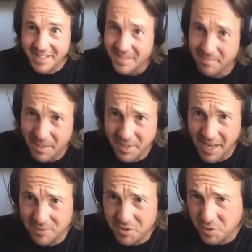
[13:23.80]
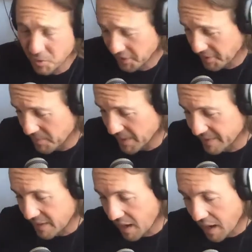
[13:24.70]
maybe came true a little bit
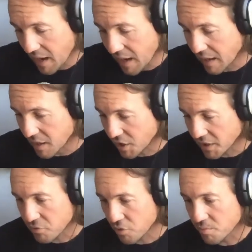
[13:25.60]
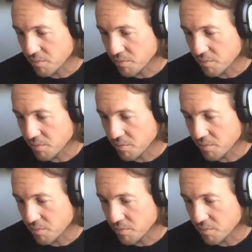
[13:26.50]
are early rum-